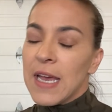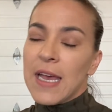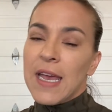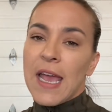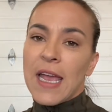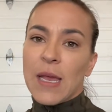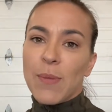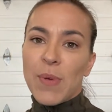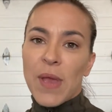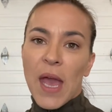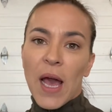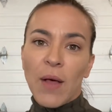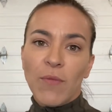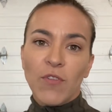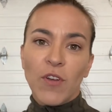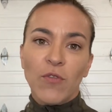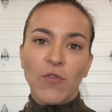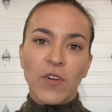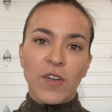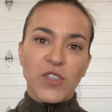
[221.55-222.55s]
it could be
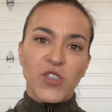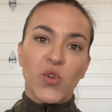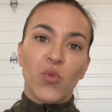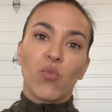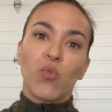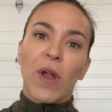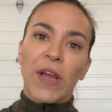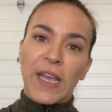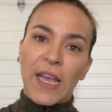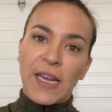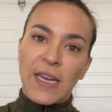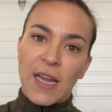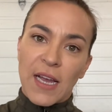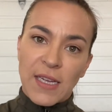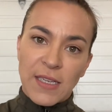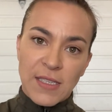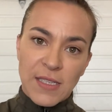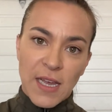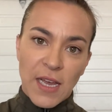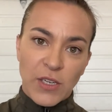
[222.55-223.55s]
helpful for us to
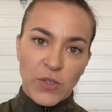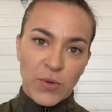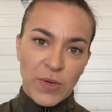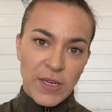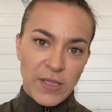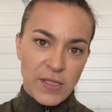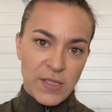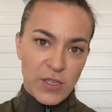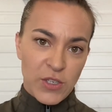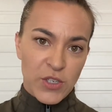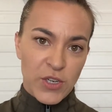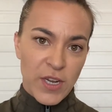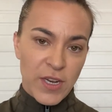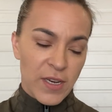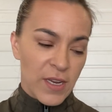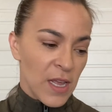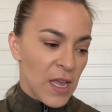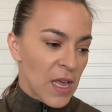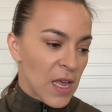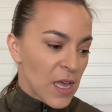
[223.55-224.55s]
recognize that transition.